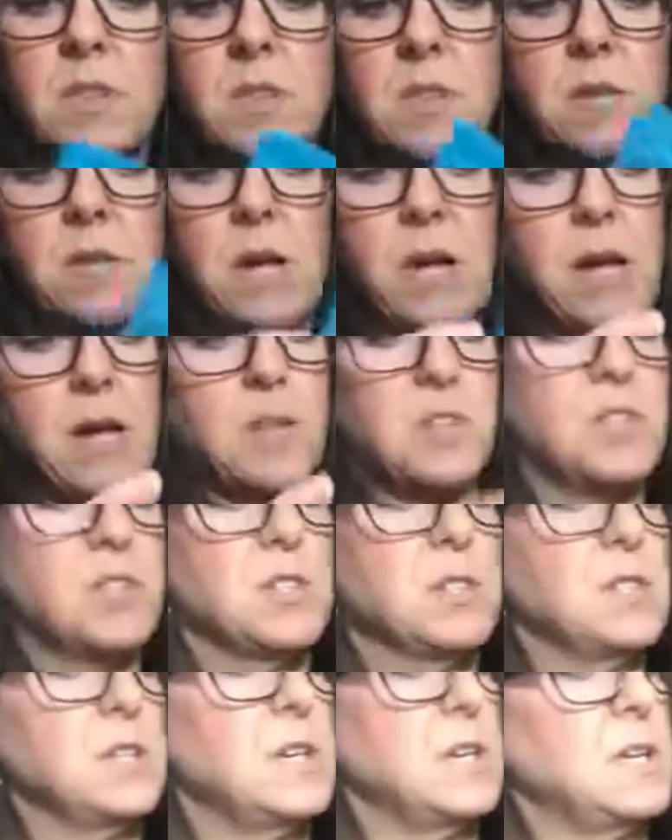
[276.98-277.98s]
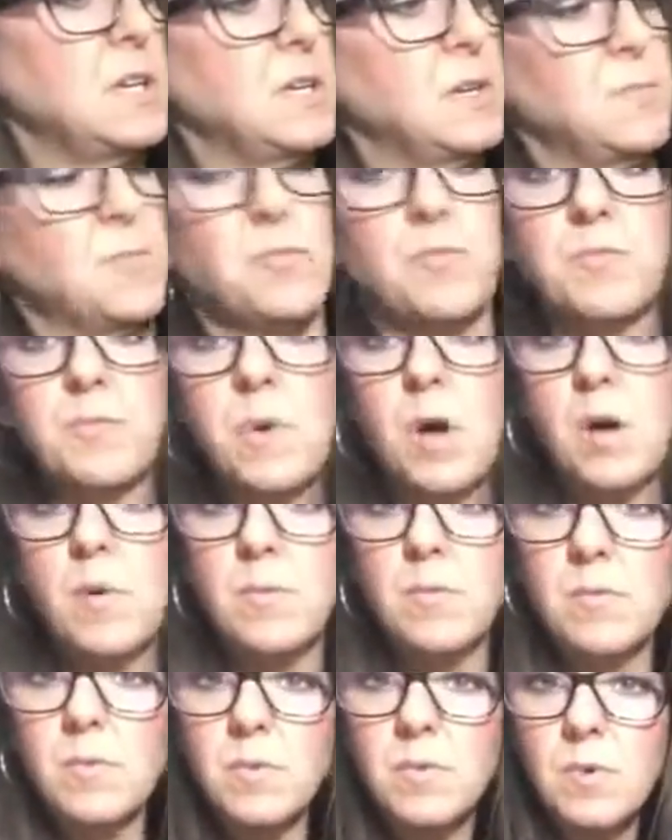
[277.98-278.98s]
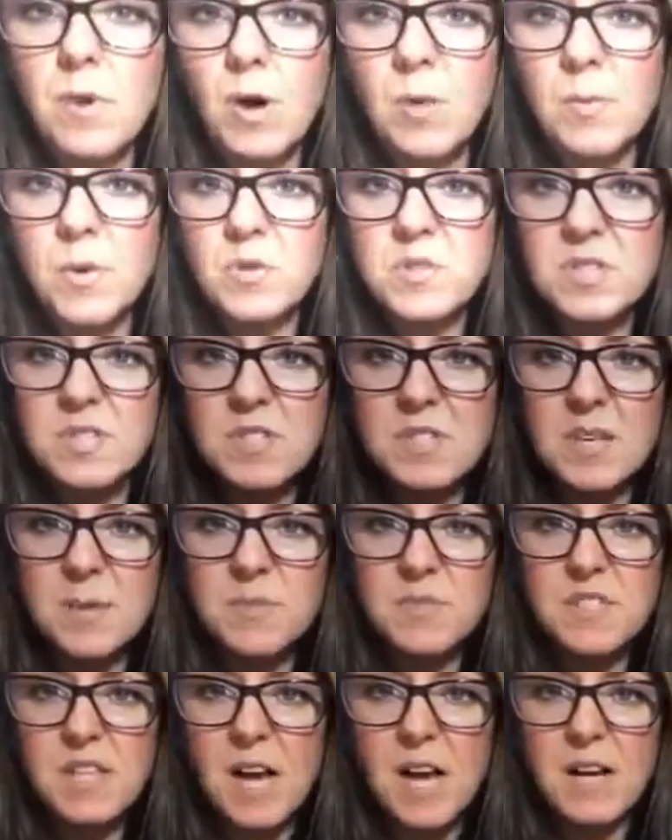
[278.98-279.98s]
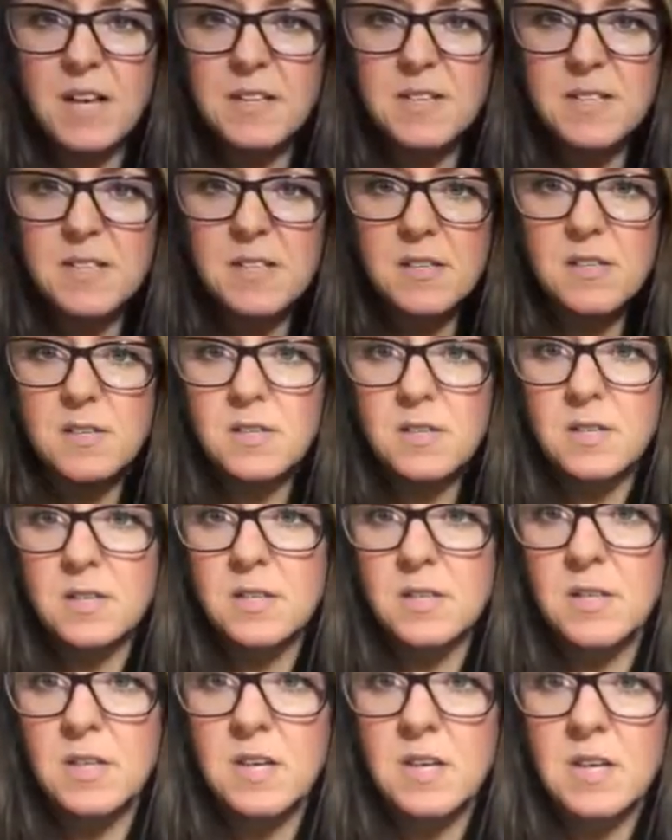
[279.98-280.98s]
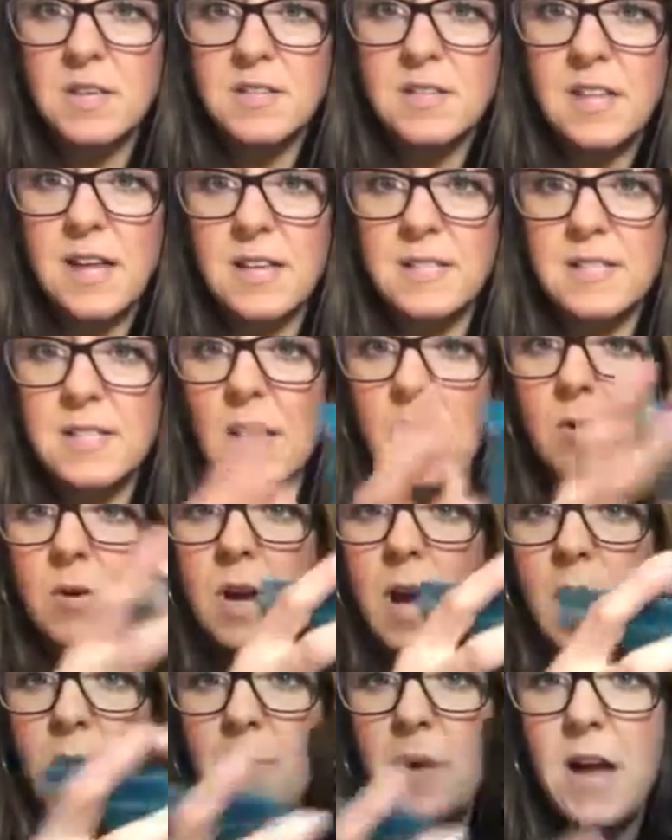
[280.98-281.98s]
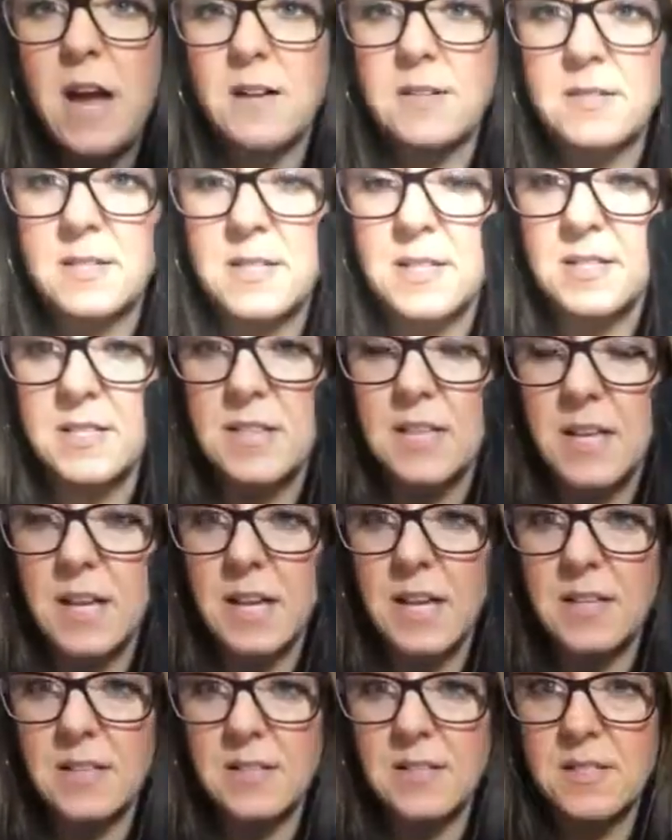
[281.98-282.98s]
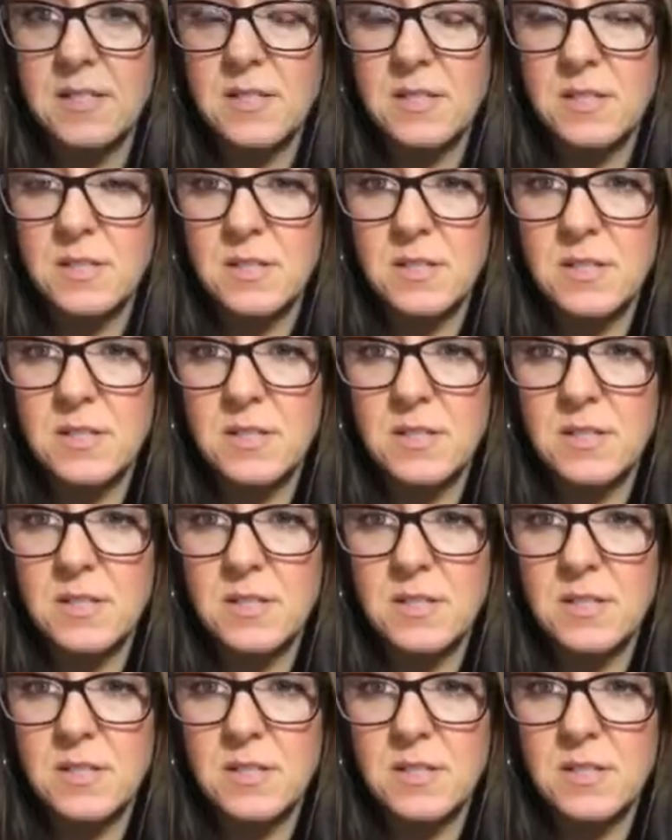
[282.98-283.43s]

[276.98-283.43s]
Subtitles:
They're actually almost the same size. That's how compact this thing is.